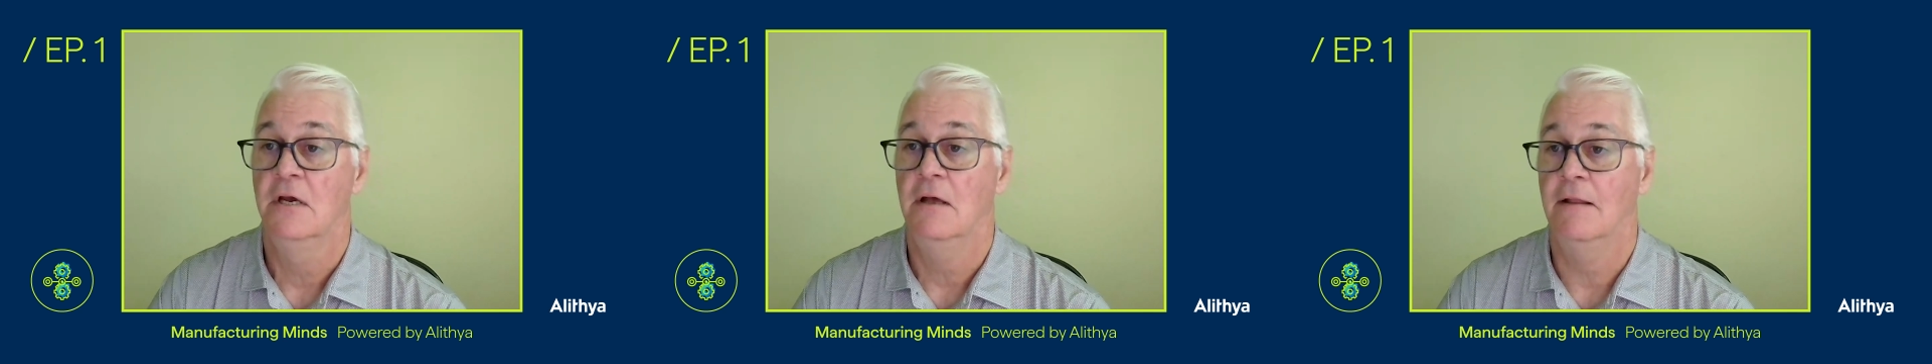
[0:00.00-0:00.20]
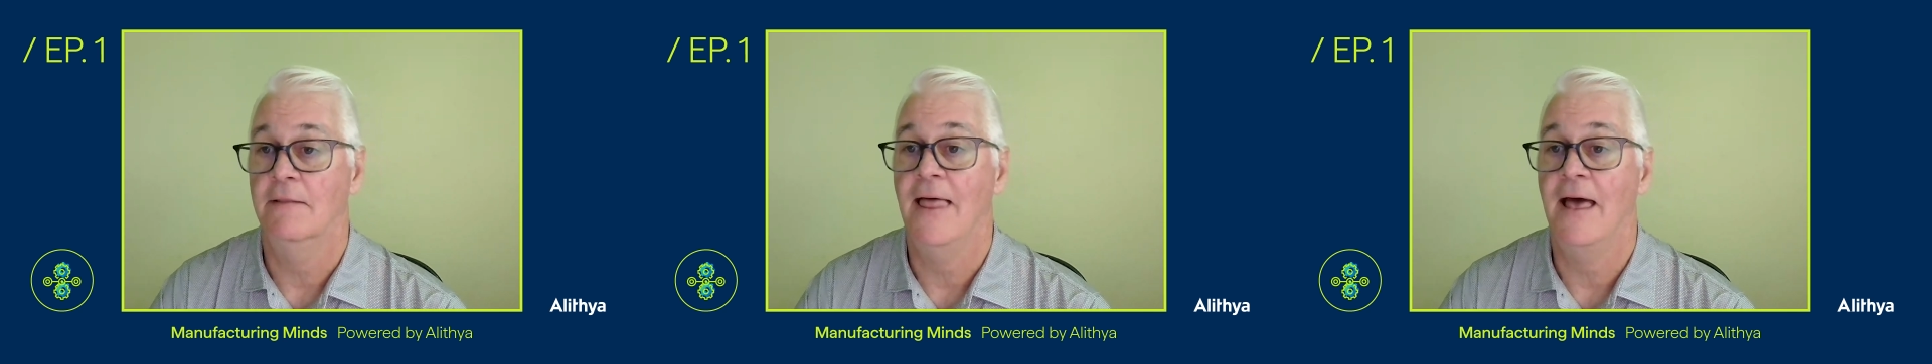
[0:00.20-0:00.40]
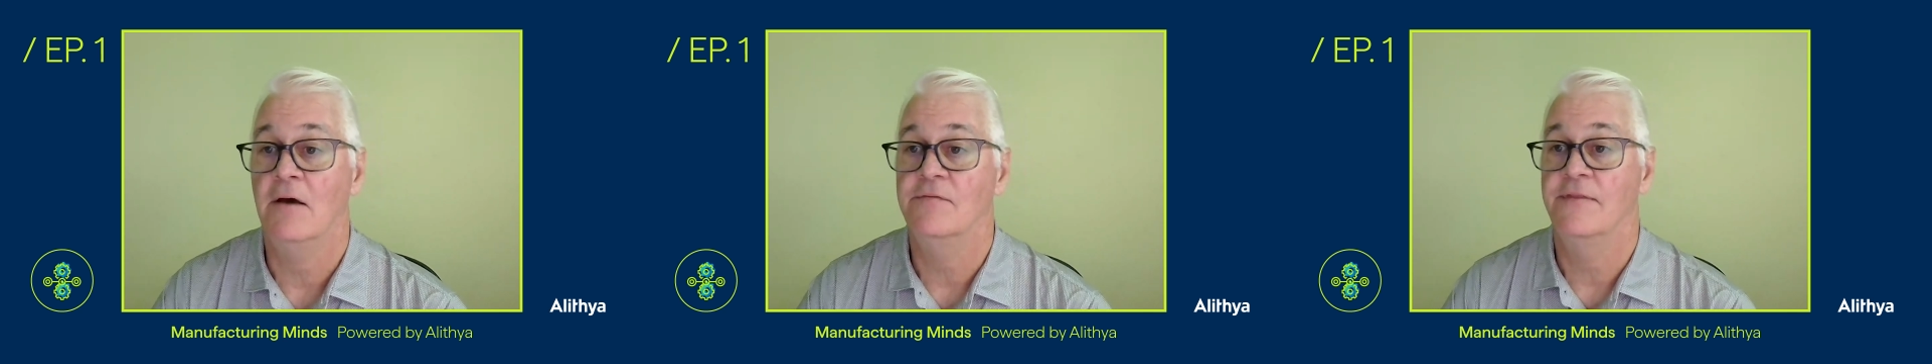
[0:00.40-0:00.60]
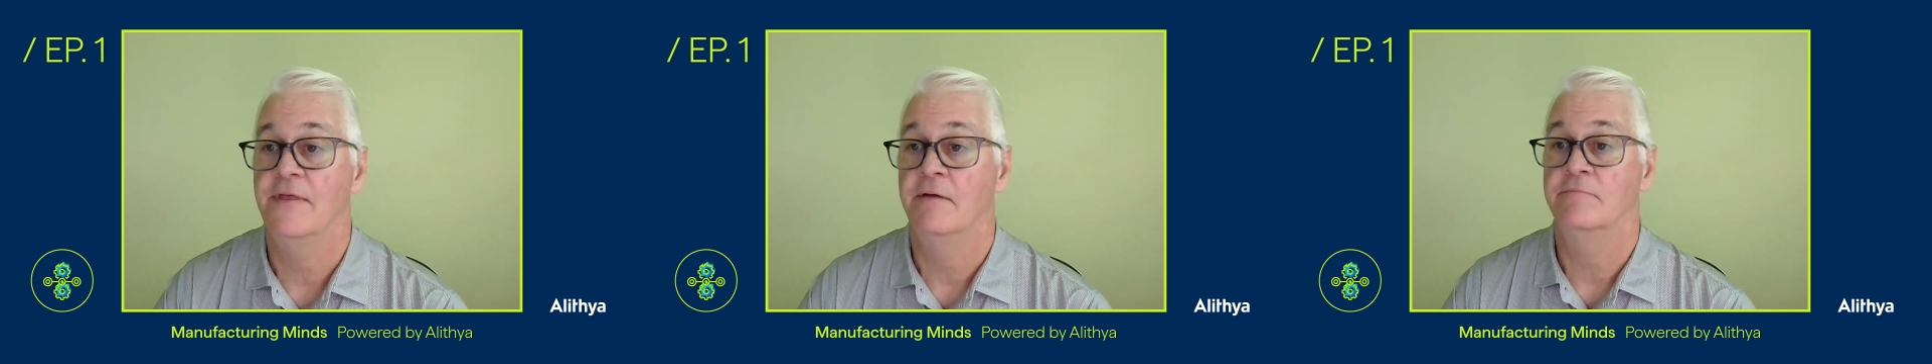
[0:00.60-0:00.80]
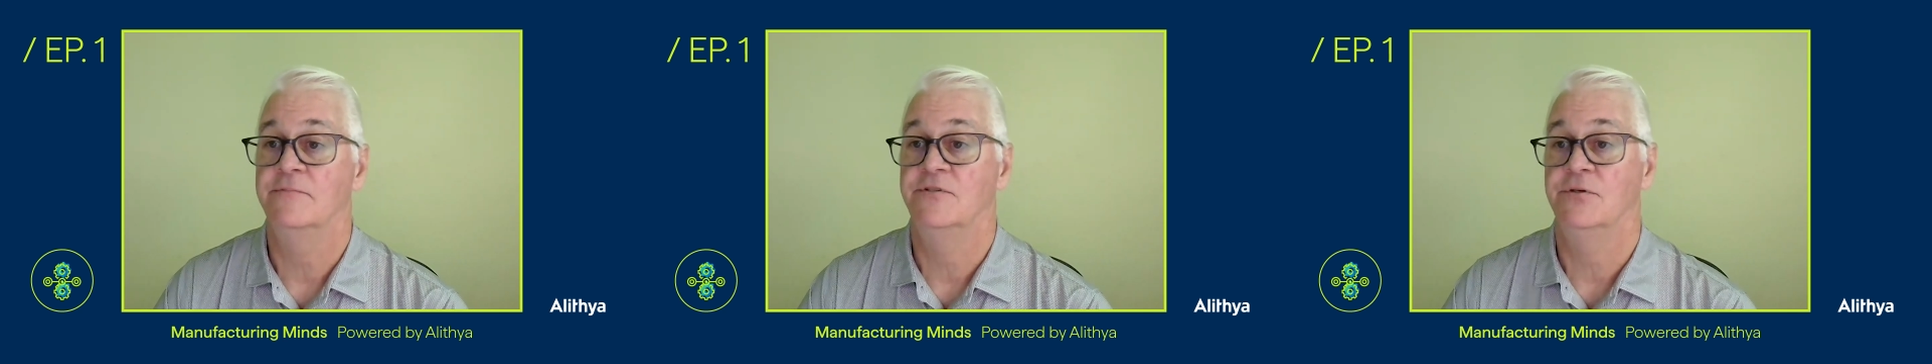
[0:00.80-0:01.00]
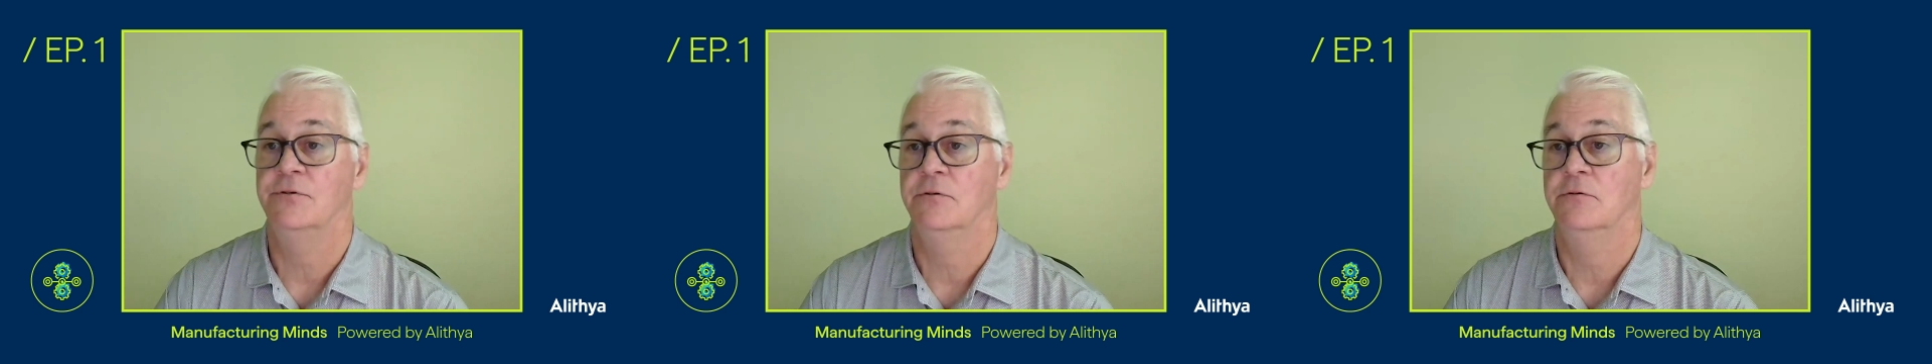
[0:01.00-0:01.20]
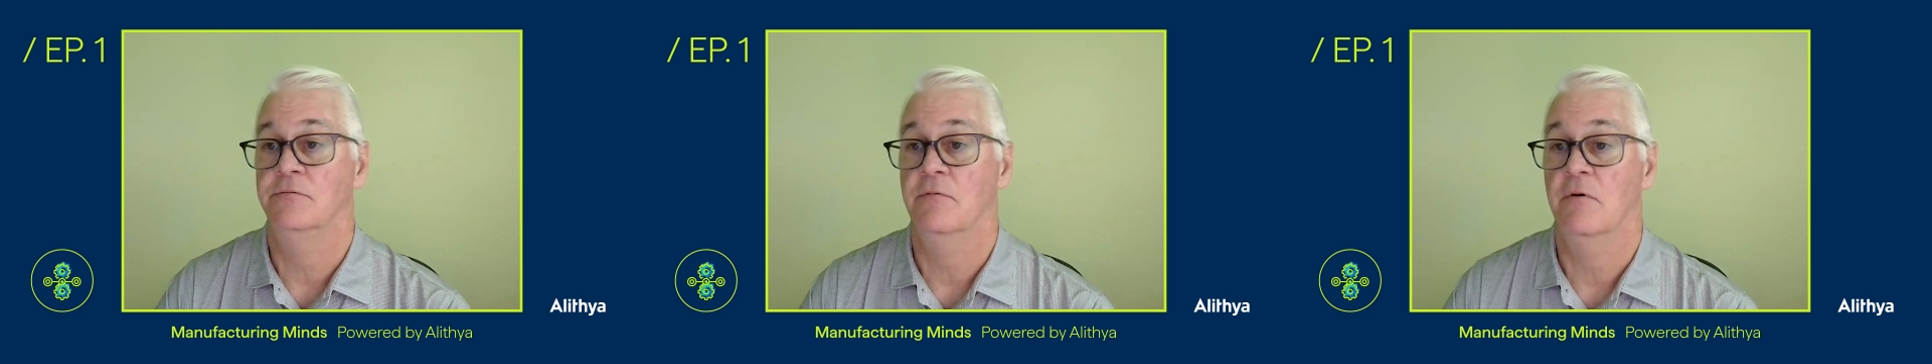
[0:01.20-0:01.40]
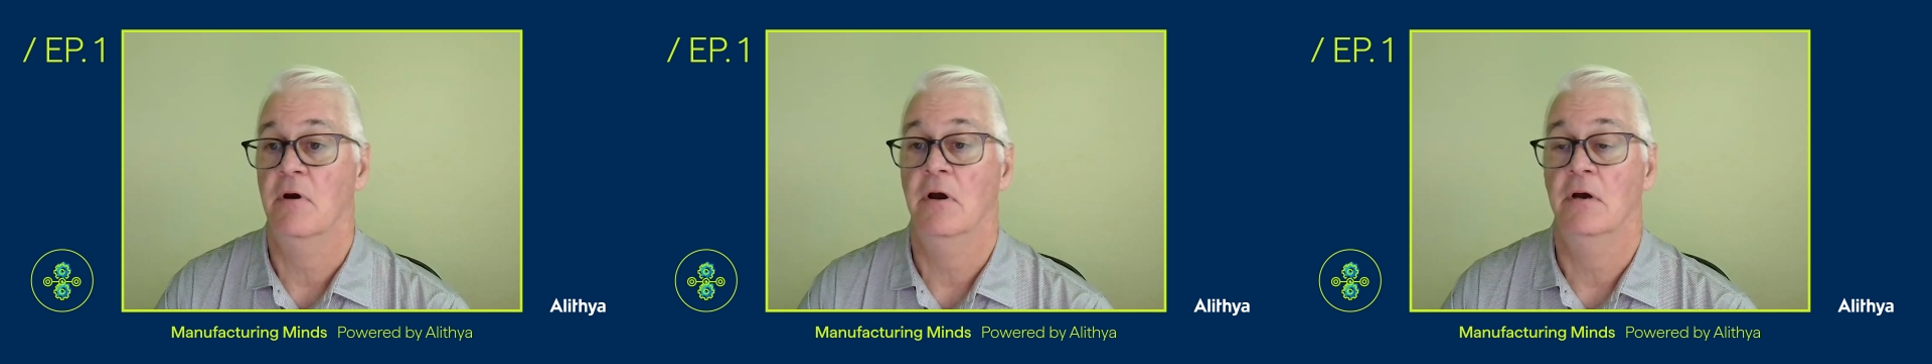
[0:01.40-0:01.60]
allowed them
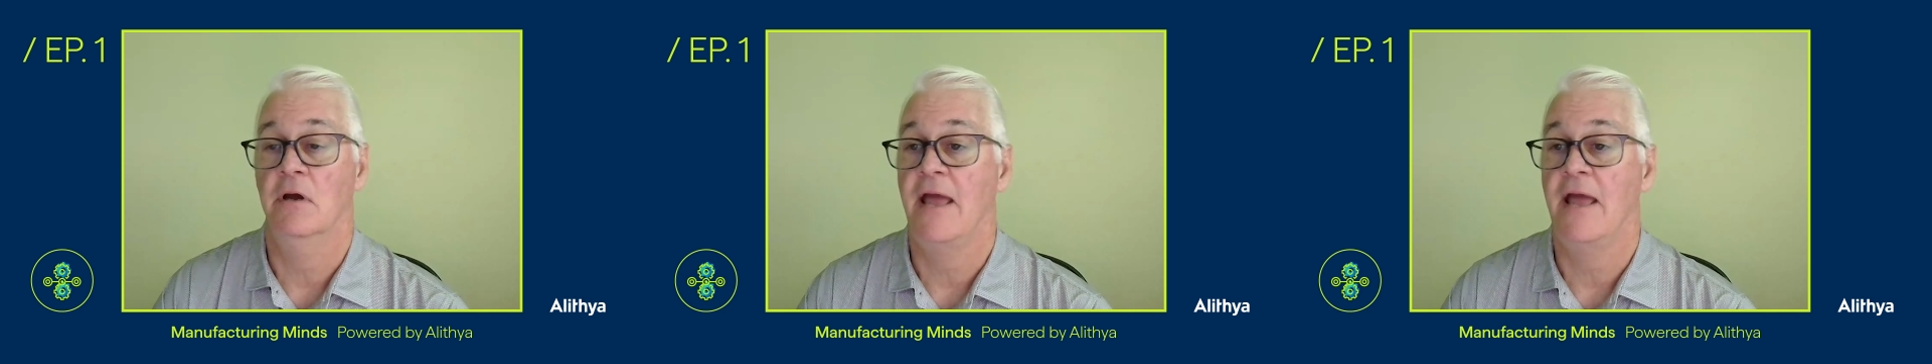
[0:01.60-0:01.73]
to